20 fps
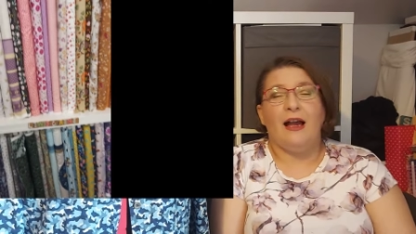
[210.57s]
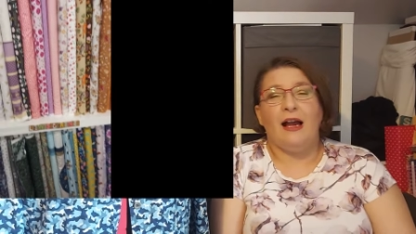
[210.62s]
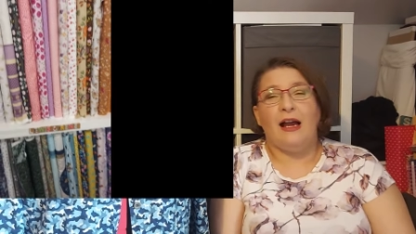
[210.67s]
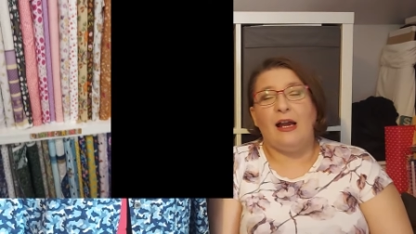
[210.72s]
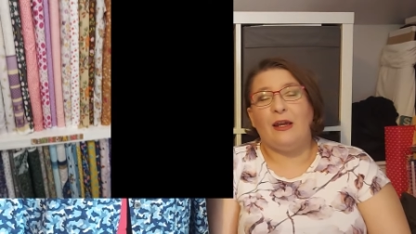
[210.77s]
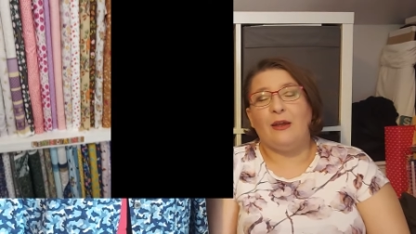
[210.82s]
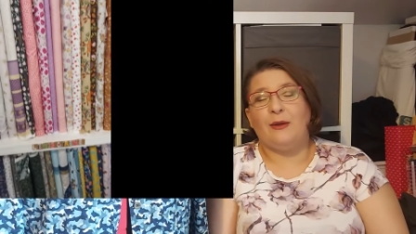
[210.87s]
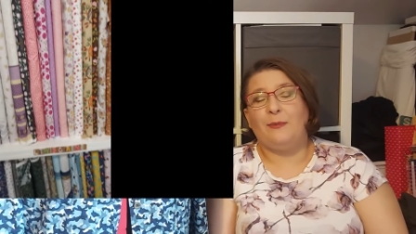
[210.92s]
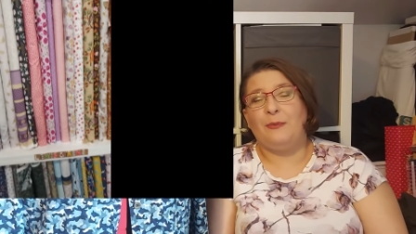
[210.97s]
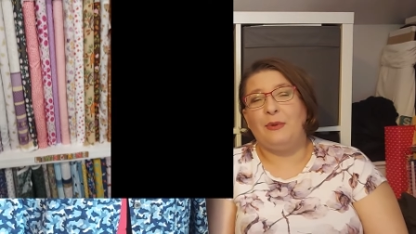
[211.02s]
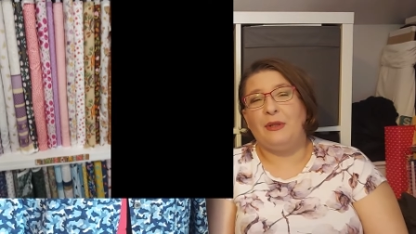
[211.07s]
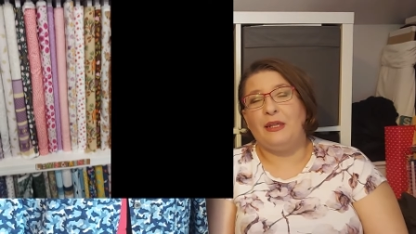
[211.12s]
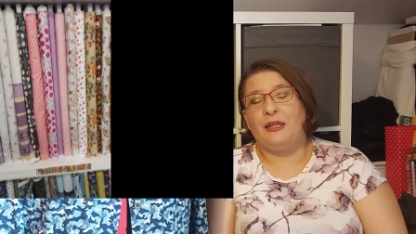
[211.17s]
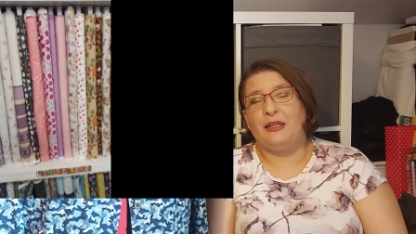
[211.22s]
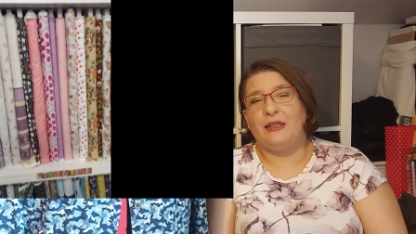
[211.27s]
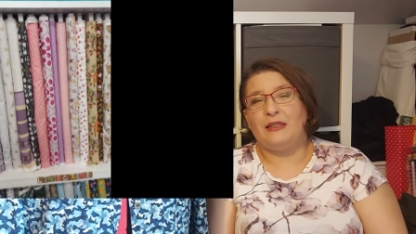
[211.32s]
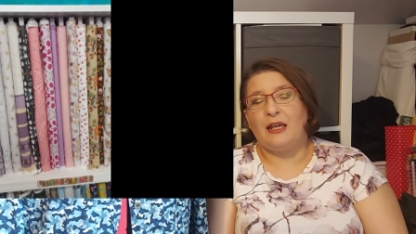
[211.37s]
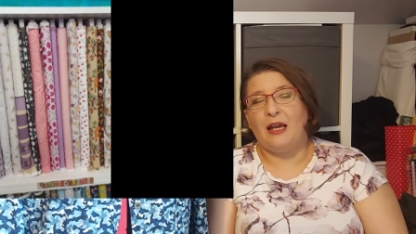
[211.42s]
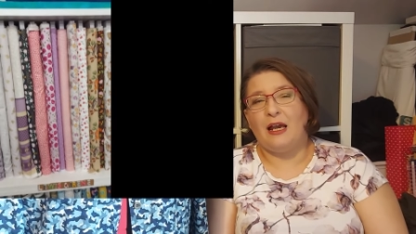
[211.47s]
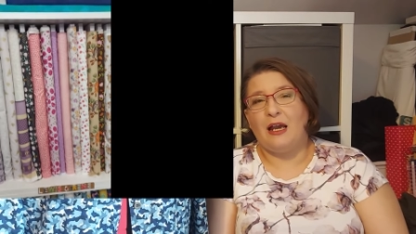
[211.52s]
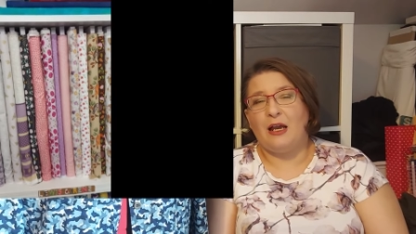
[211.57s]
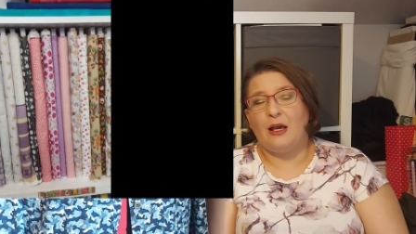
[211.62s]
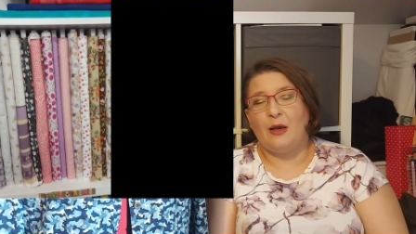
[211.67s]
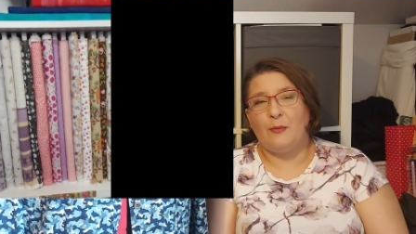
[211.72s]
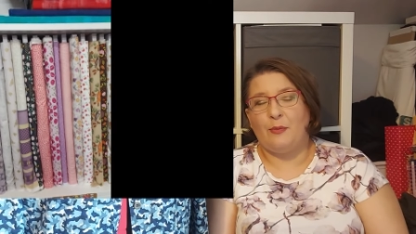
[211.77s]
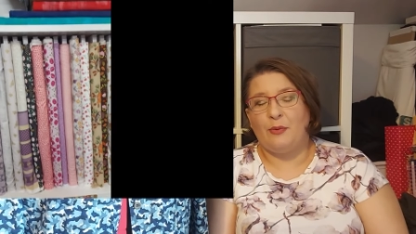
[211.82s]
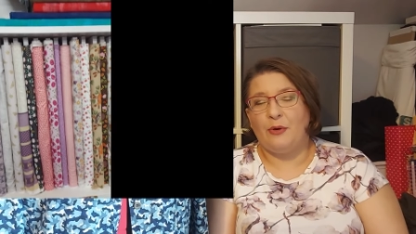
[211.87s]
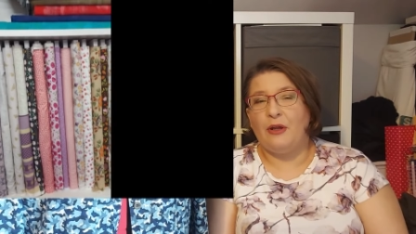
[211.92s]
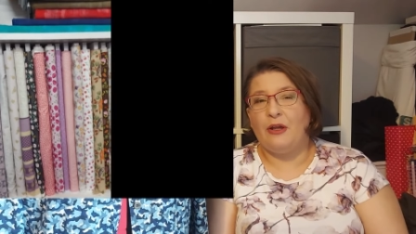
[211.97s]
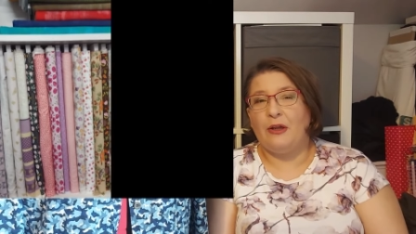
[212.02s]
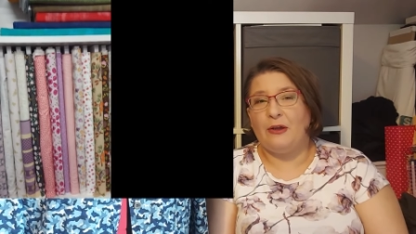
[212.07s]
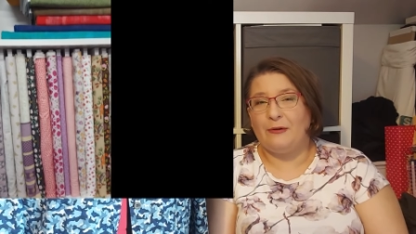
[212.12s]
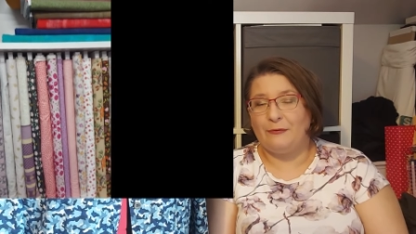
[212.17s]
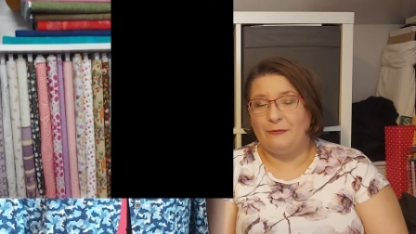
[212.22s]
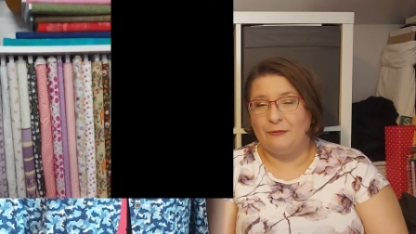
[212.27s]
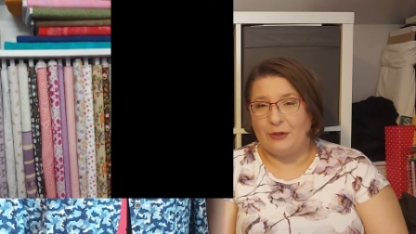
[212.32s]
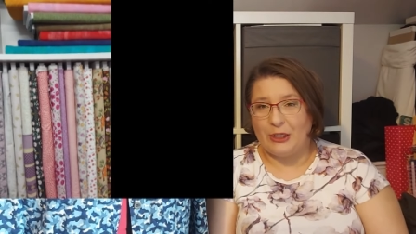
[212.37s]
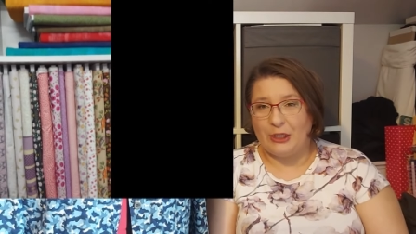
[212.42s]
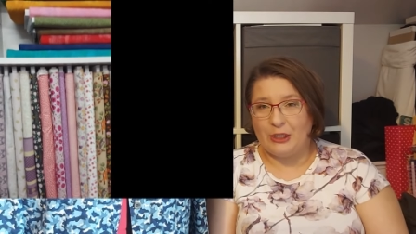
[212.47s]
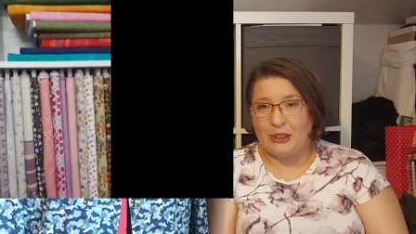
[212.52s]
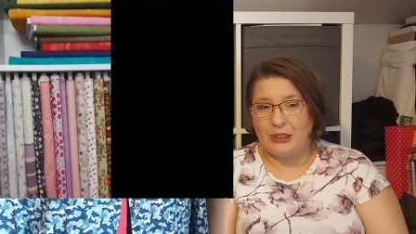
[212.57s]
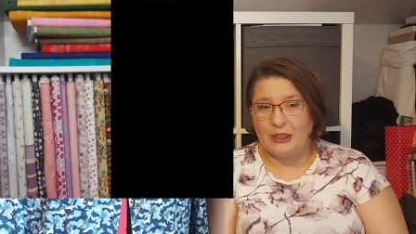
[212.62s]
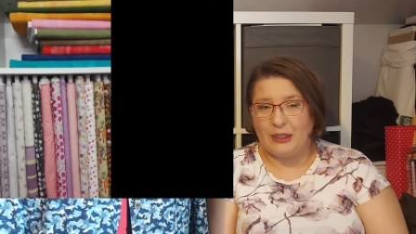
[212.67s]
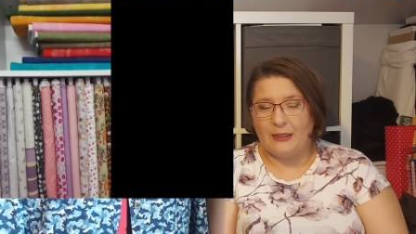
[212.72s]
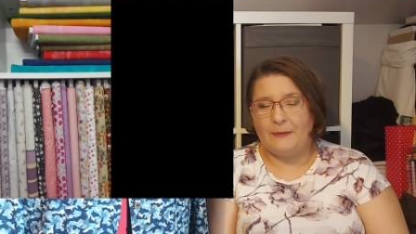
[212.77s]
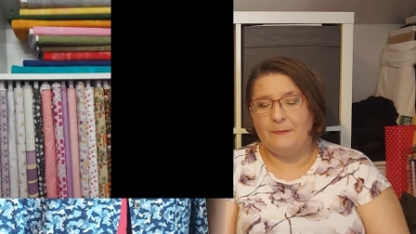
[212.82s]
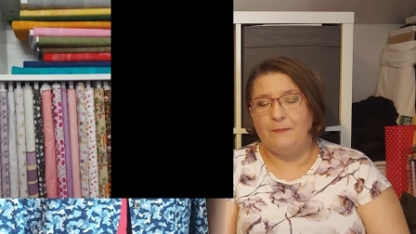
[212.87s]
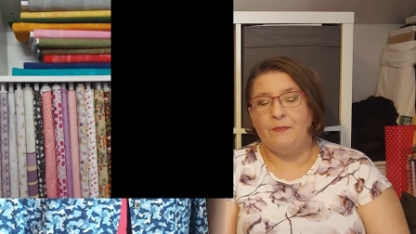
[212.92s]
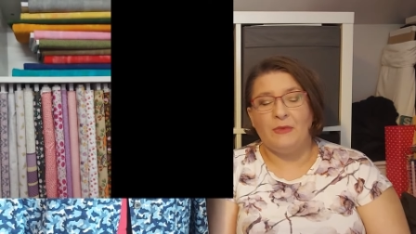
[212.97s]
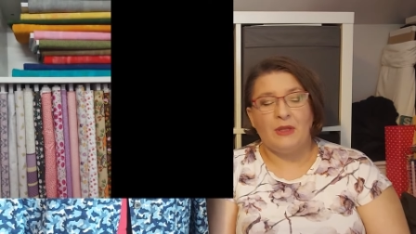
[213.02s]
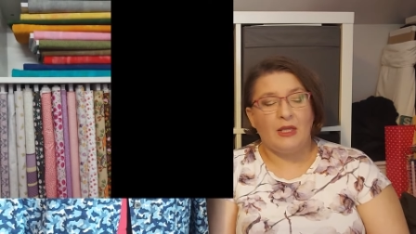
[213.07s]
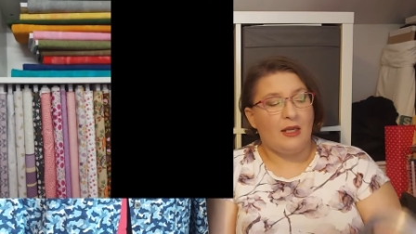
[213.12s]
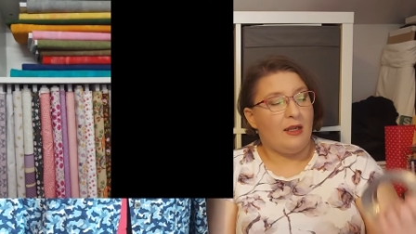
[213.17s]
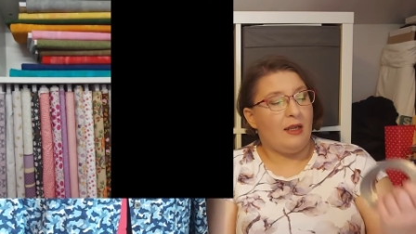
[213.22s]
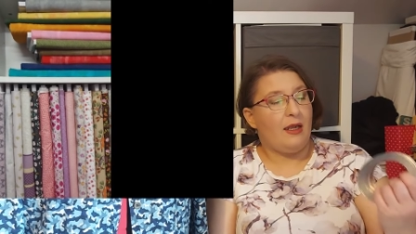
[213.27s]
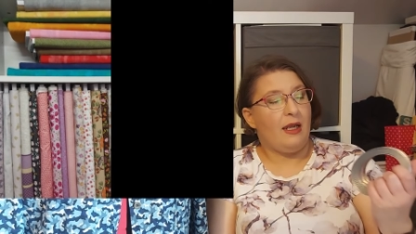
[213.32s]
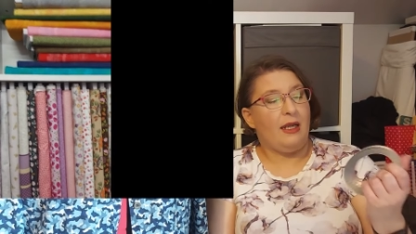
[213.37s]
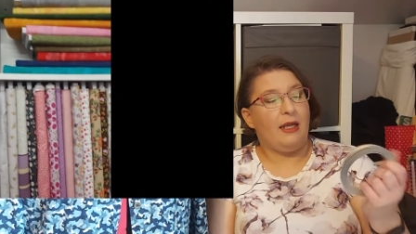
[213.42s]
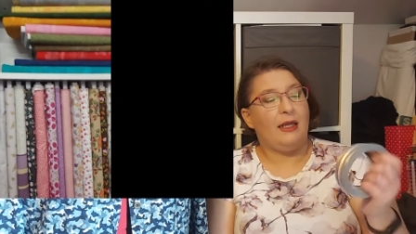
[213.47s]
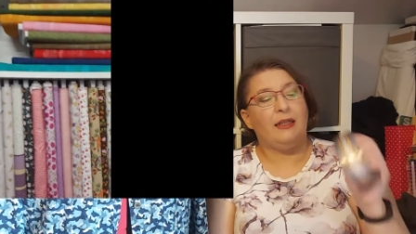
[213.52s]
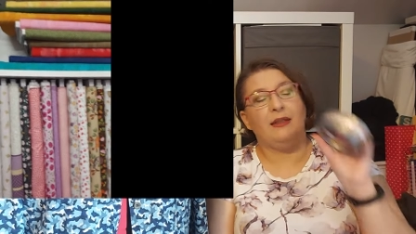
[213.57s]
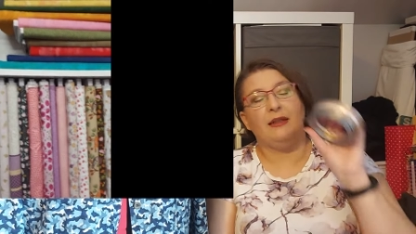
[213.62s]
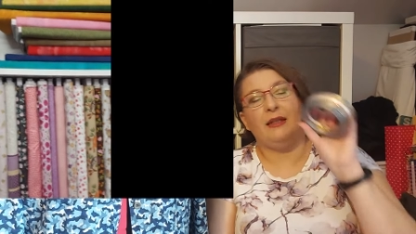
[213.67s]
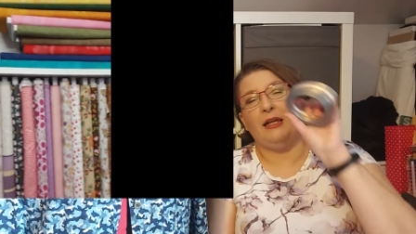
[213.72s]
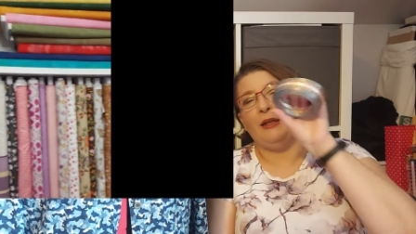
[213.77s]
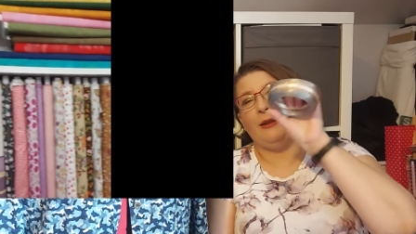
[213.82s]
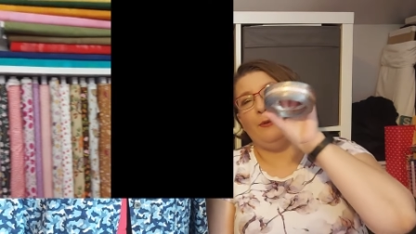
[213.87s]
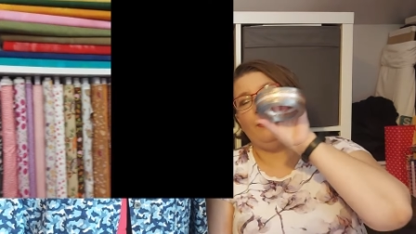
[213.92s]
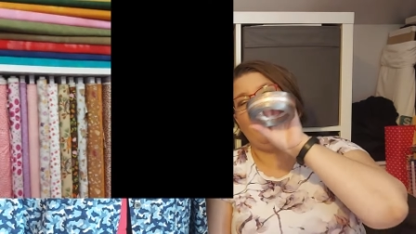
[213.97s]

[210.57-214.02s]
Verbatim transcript: I picked up a fray check and I